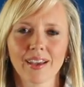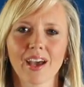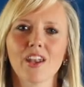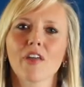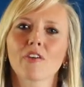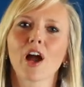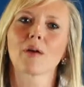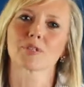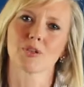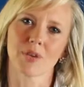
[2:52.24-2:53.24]
Another
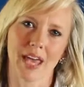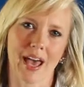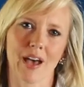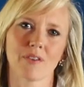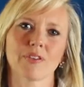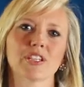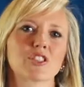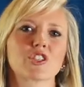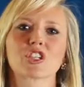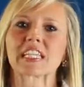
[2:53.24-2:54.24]
option we have is
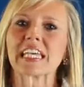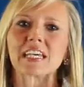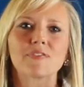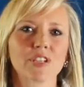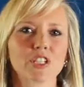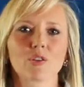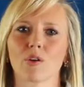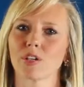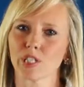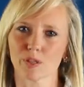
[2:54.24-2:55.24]
to just give in to
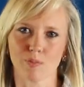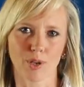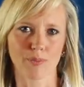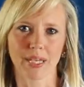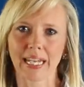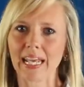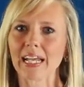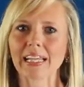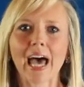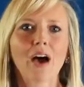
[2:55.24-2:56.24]
our disappointment and
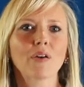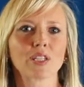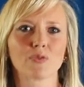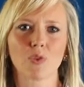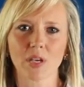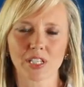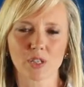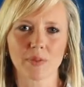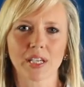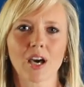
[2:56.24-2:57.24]
allow its voice
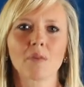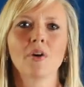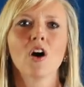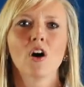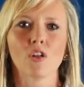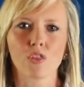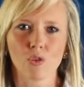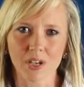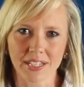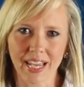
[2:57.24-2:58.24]
to become
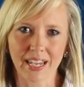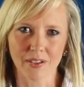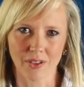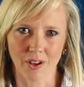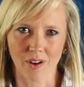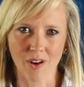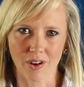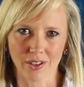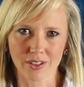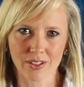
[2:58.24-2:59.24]
authoritative in our
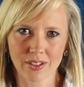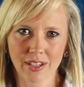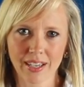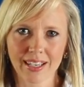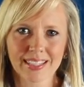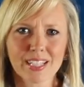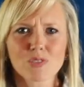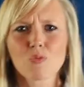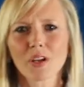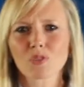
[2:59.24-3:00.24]
hearts. See,
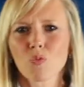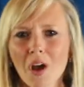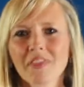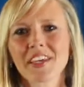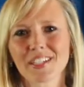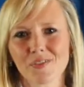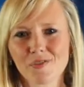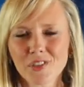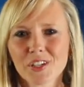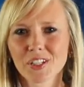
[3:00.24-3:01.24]
it's, it's one thing to
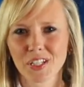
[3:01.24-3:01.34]
feel